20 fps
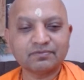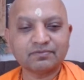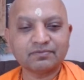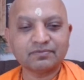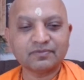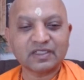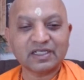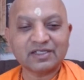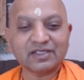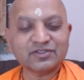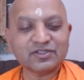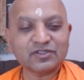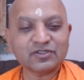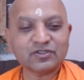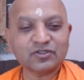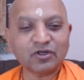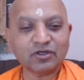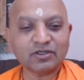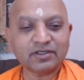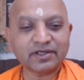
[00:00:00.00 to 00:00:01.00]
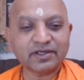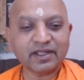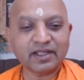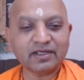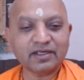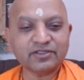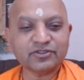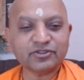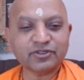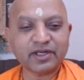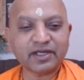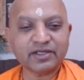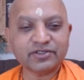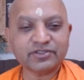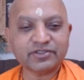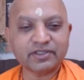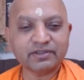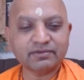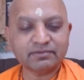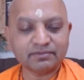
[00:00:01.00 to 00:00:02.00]
Is this not real education?
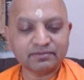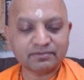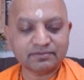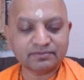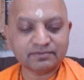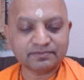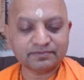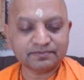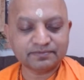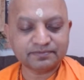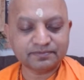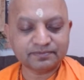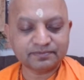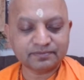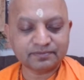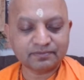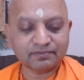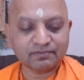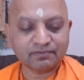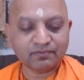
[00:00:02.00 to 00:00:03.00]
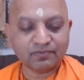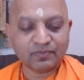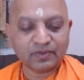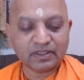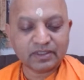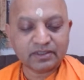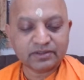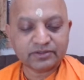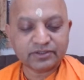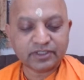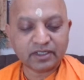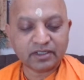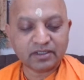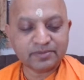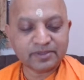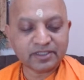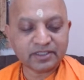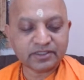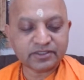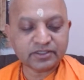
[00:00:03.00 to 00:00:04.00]
Sri
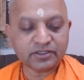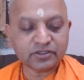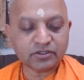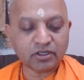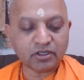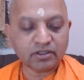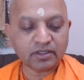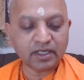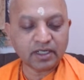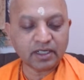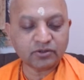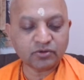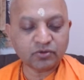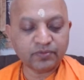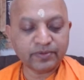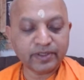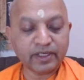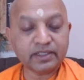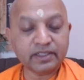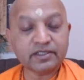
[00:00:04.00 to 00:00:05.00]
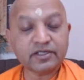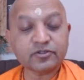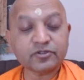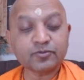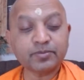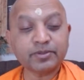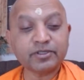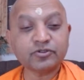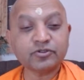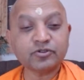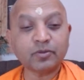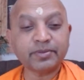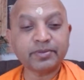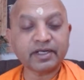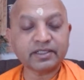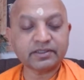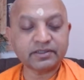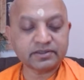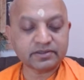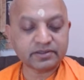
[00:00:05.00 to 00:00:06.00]
Ramakrishna taught Latu various spiritual
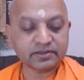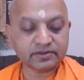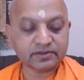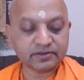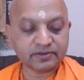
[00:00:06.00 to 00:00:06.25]
practices.